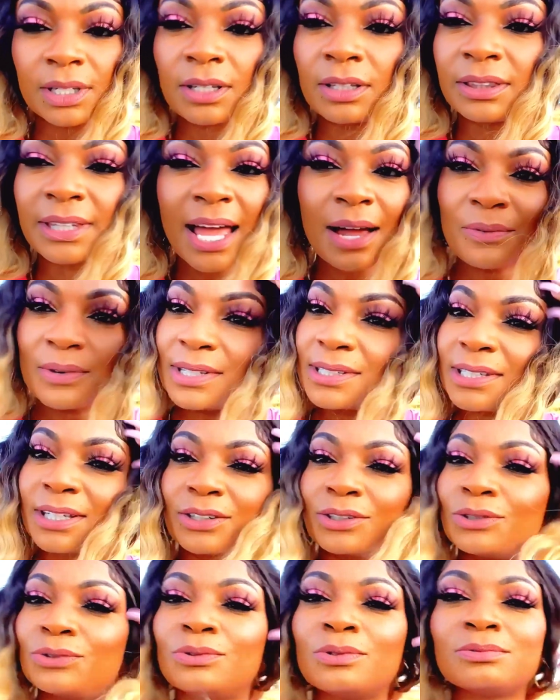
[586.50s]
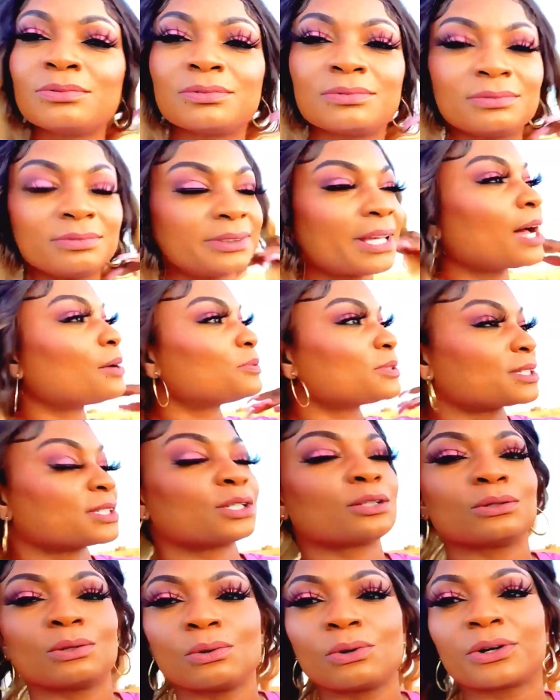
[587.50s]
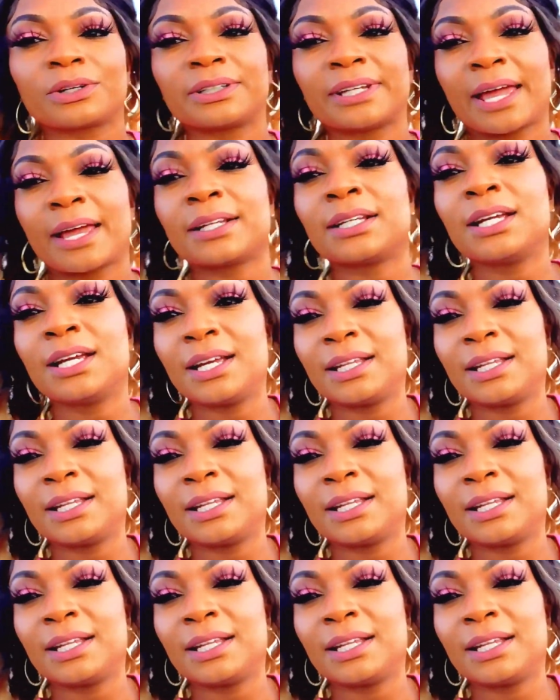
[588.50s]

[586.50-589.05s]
That wasn't you. that was the Lord that